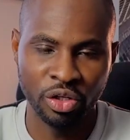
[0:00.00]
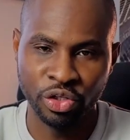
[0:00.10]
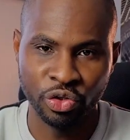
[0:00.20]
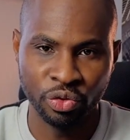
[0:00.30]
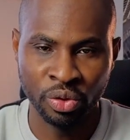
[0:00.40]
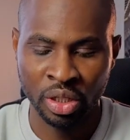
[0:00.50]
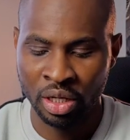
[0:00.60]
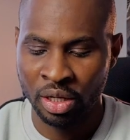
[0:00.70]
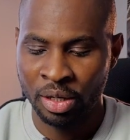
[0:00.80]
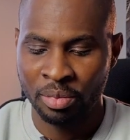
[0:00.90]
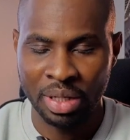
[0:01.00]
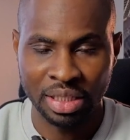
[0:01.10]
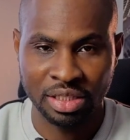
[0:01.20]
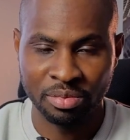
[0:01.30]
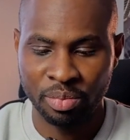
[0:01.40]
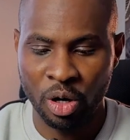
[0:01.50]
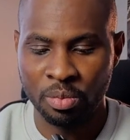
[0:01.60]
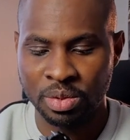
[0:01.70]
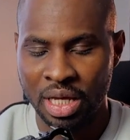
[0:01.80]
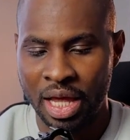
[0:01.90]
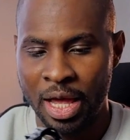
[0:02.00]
the new bits and bobs.